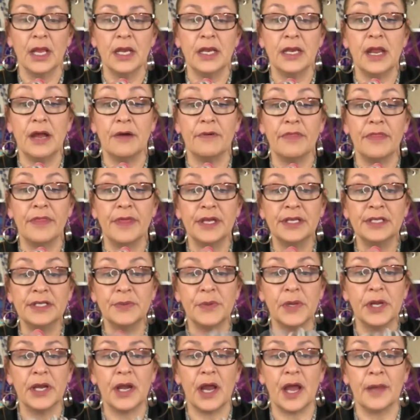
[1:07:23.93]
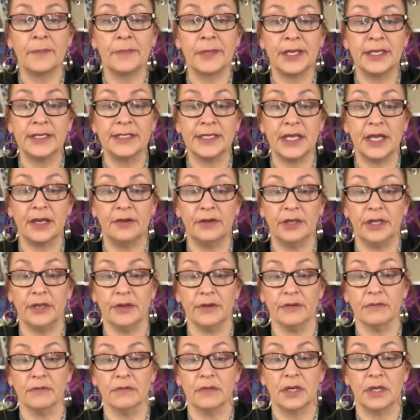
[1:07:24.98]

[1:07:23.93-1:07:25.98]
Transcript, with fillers: Now this one, I'm going to tell you,